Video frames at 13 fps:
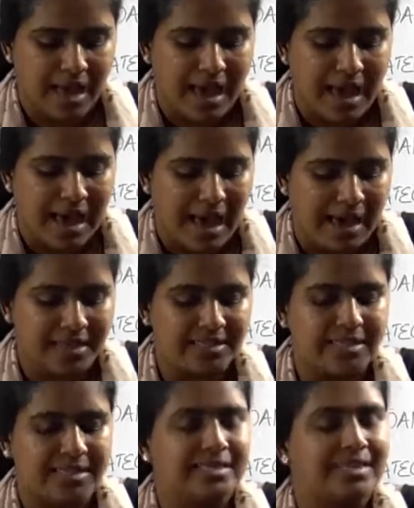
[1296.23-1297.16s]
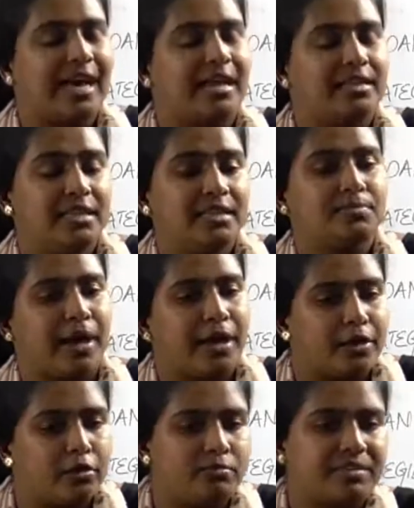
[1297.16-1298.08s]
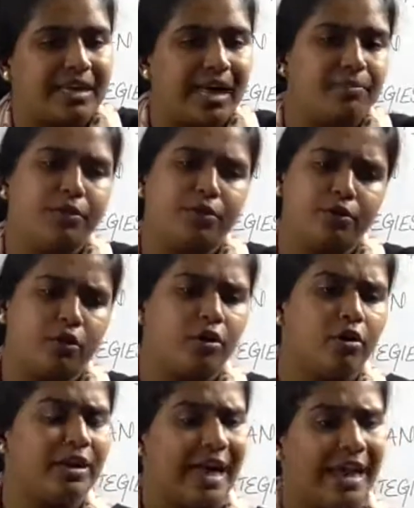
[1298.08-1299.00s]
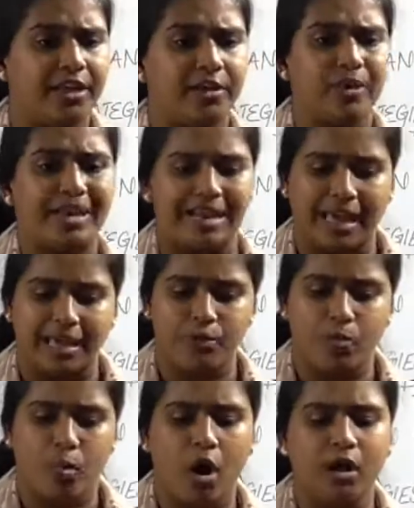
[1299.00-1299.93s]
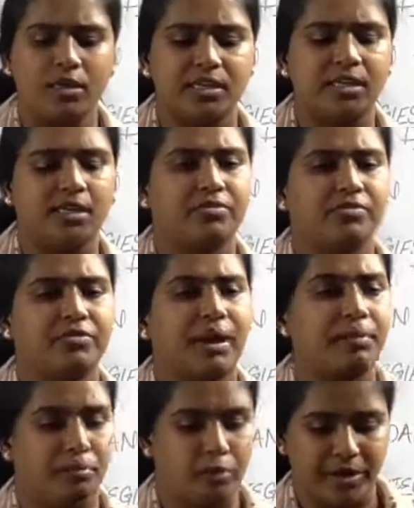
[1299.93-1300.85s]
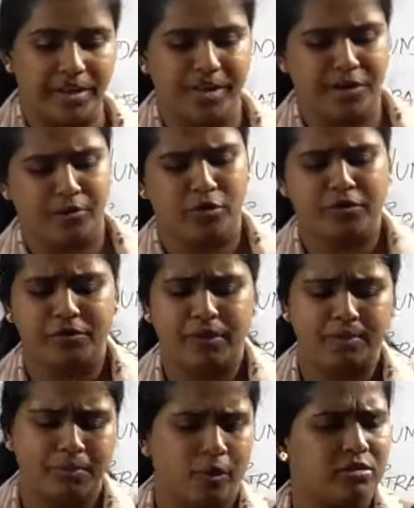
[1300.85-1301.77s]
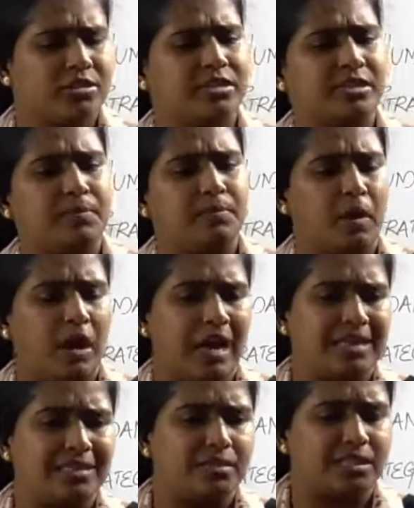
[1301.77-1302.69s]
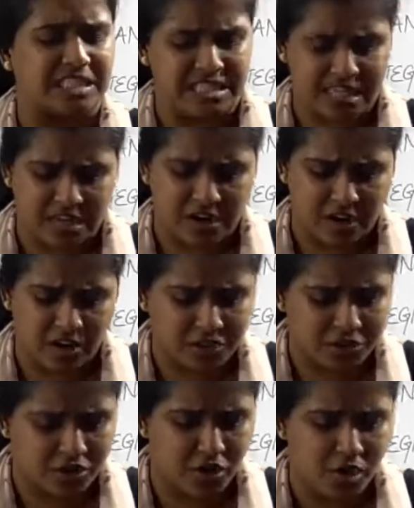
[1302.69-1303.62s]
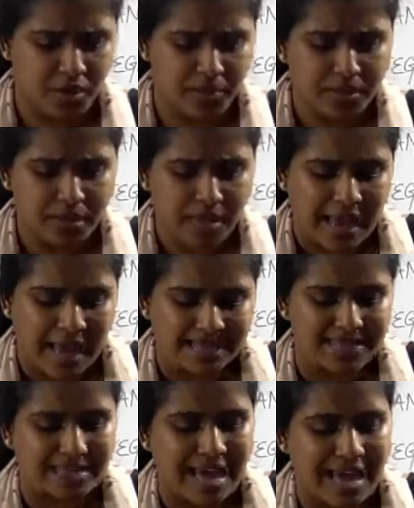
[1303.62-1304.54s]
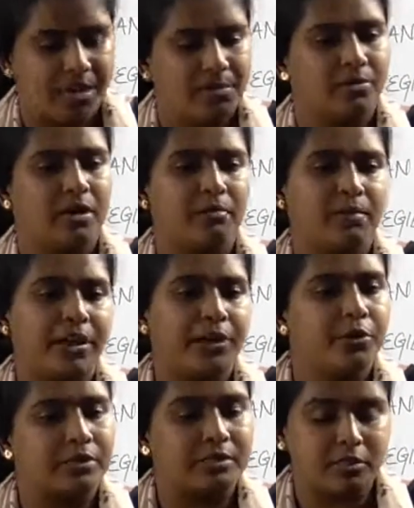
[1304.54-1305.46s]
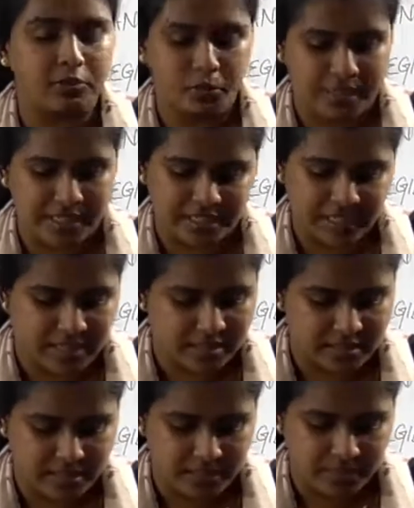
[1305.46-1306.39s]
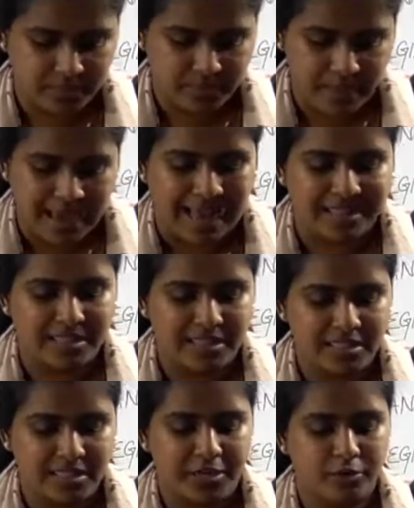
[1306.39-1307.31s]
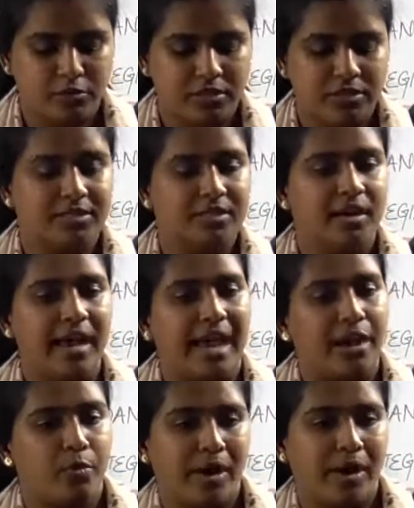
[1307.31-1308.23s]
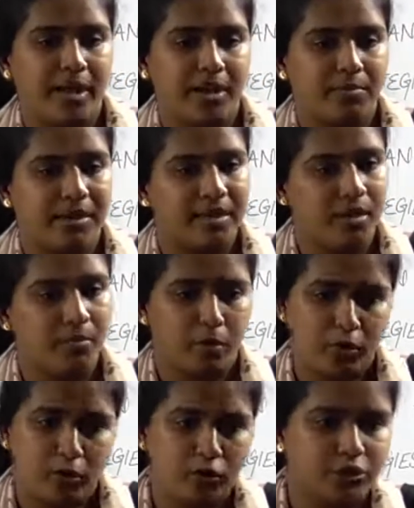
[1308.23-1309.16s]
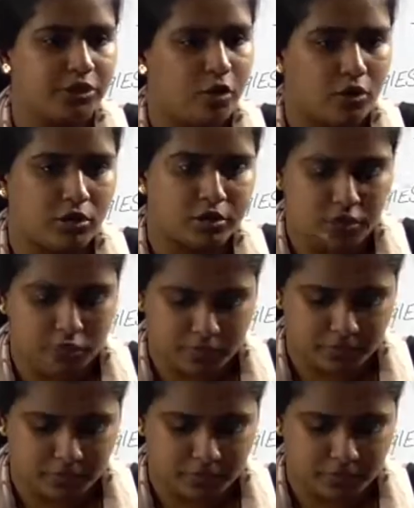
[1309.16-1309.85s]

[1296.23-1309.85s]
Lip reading: And these microbes can be grown on anywhere like water, from potato or from processing plants, straw and then animal manure, sewage, etc. And this reduces the environmental pollution also.